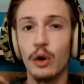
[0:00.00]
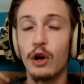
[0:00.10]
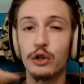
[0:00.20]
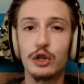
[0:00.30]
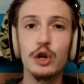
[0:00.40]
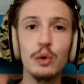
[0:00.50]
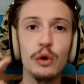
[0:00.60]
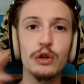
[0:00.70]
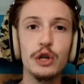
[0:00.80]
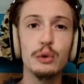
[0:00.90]
2
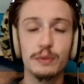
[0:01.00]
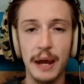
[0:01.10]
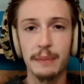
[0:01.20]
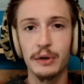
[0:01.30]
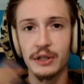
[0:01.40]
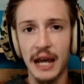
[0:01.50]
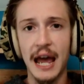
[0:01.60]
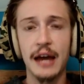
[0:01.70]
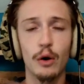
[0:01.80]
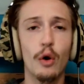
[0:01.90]
newspapers
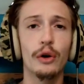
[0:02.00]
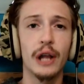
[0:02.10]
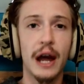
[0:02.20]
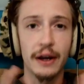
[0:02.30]
and online